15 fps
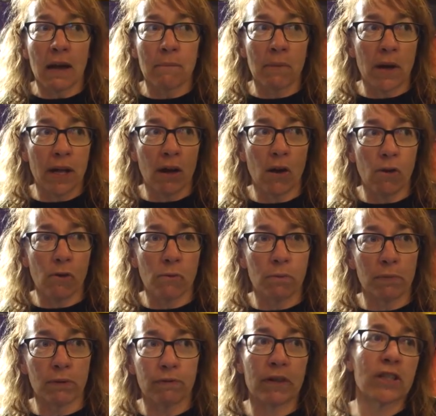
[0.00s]
My whole
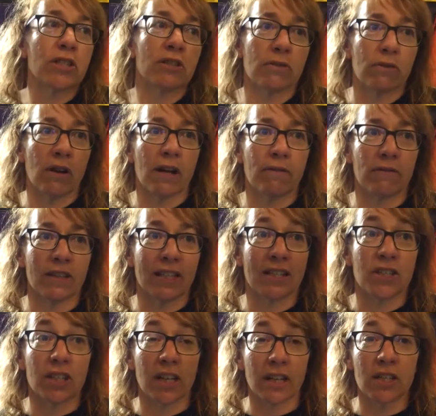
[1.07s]
professional life in
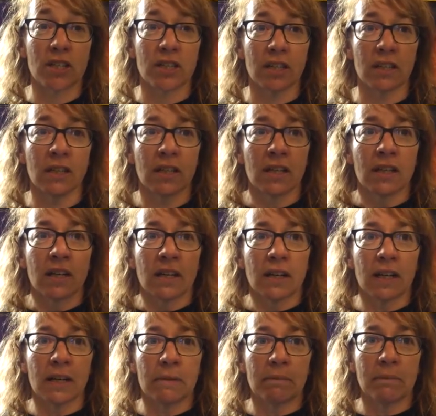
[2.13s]
education,
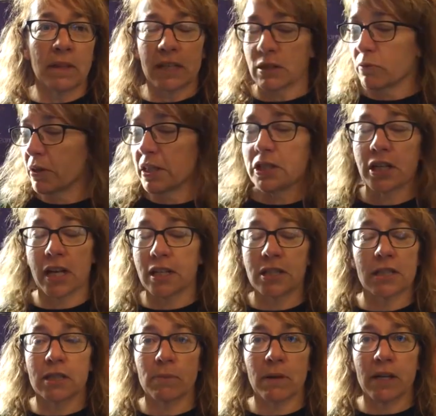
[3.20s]
that's what
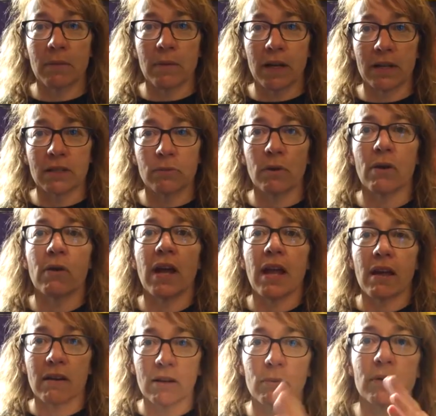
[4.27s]
education's been about as well.
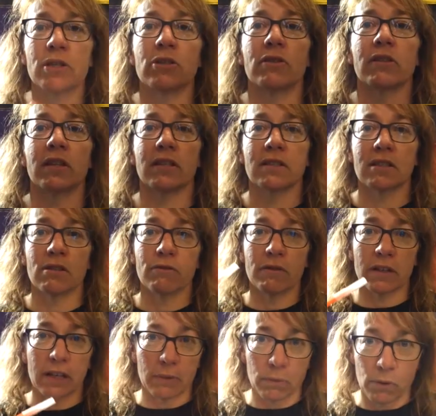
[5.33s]
How can we do things
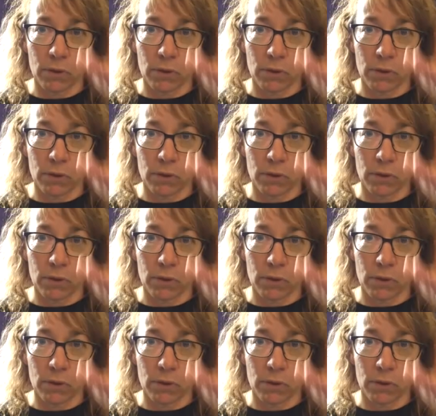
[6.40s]
differently?